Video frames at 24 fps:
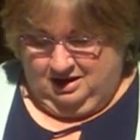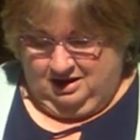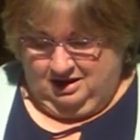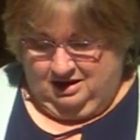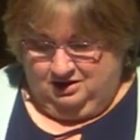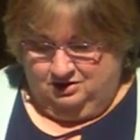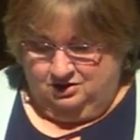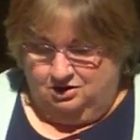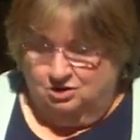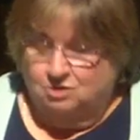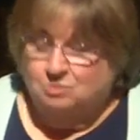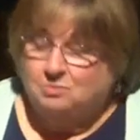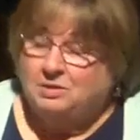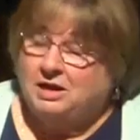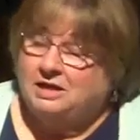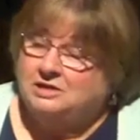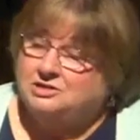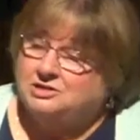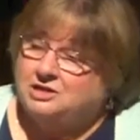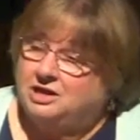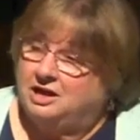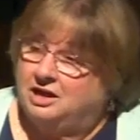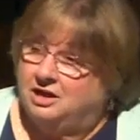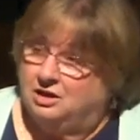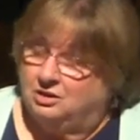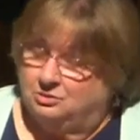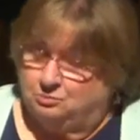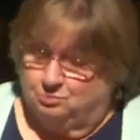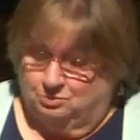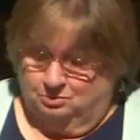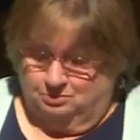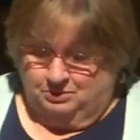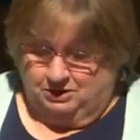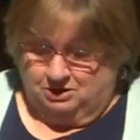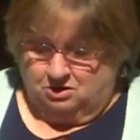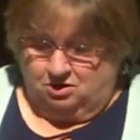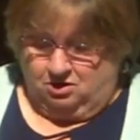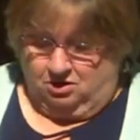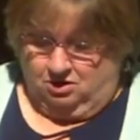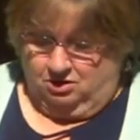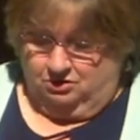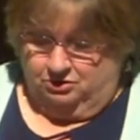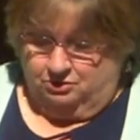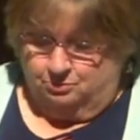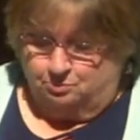And you, my child, will be called